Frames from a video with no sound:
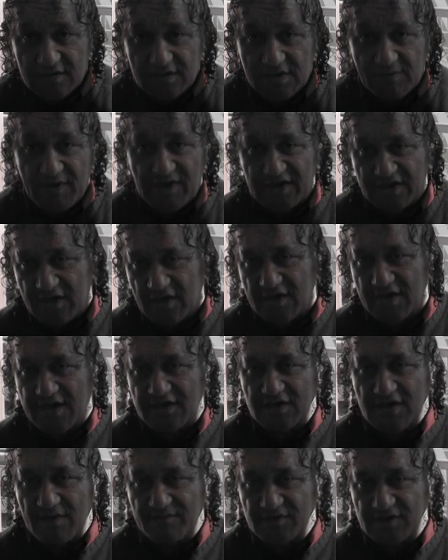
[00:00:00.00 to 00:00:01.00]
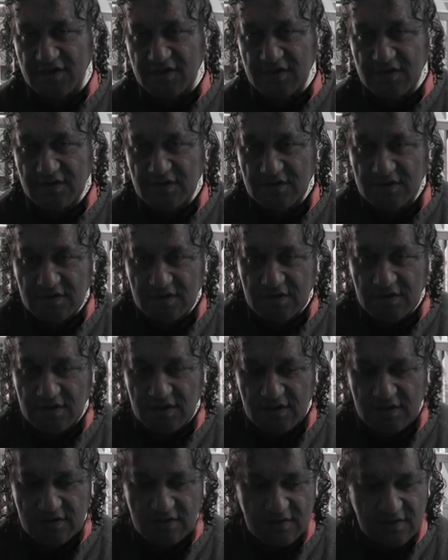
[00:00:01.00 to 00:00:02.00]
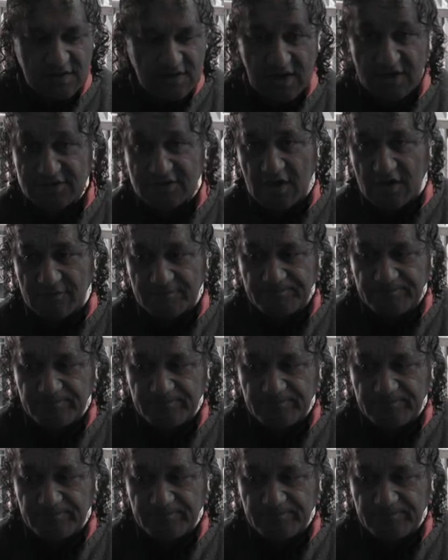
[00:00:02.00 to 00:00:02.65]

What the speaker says: the Monarchy Land Company in Glasgow,